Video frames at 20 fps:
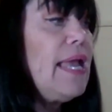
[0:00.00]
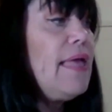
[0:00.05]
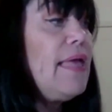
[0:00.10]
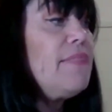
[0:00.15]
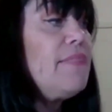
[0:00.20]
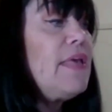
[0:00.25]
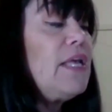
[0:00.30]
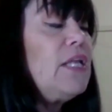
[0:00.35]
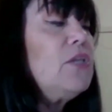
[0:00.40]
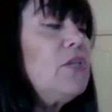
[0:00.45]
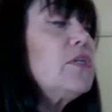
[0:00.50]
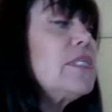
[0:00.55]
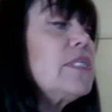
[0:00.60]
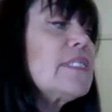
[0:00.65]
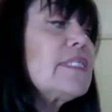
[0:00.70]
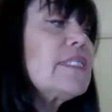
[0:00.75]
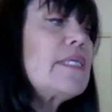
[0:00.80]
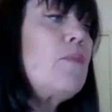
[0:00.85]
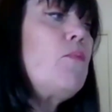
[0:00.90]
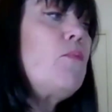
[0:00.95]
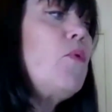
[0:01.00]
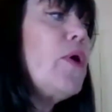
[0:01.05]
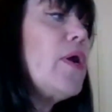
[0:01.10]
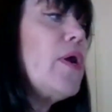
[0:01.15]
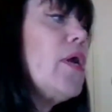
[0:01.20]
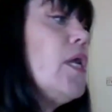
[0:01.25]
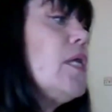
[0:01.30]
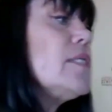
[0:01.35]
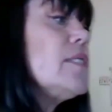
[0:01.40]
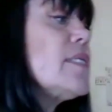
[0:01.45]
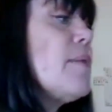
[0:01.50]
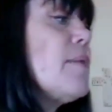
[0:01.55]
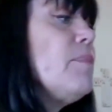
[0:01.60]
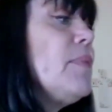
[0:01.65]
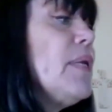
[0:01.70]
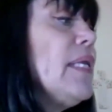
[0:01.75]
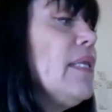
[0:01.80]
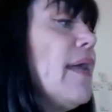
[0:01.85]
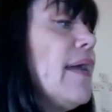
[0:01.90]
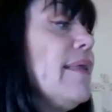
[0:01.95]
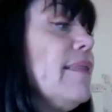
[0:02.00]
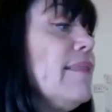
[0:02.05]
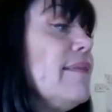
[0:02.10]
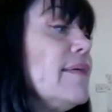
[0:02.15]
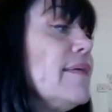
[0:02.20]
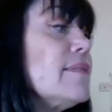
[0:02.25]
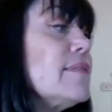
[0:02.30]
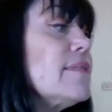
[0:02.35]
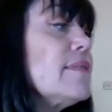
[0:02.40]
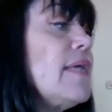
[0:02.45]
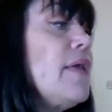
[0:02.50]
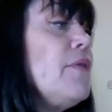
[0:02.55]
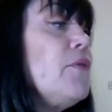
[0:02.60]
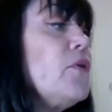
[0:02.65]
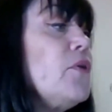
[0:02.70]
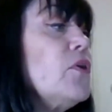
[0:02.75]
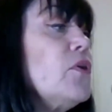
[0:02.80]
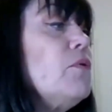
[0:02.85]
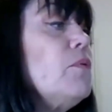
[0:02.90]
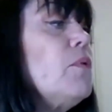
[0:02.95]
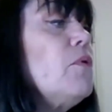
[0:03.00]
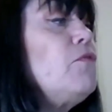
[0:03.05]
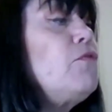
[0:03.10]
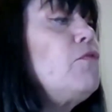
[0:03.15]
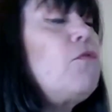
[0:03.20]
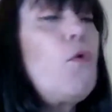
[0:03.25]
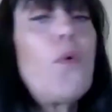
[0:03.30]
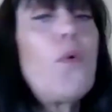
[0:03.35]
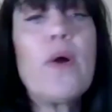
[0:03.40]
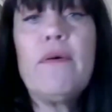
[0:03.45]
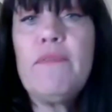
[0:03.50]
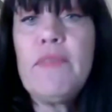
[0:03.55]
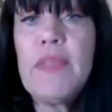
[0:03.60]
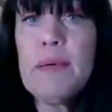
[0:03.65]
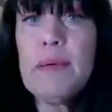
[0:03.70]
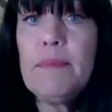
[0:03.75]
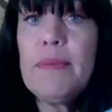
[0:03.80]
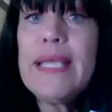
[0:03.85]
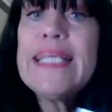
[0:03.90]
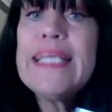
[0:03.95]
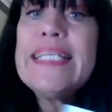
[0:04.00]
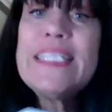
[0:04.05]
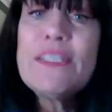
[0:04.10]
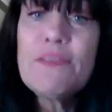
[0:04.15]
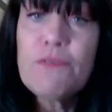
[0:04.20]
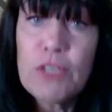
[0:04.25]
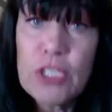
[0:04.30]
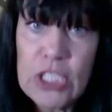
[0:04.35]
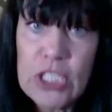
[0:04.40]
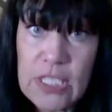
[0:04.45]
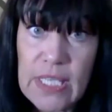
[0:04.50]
and they look something like this. And there are 4 of them in different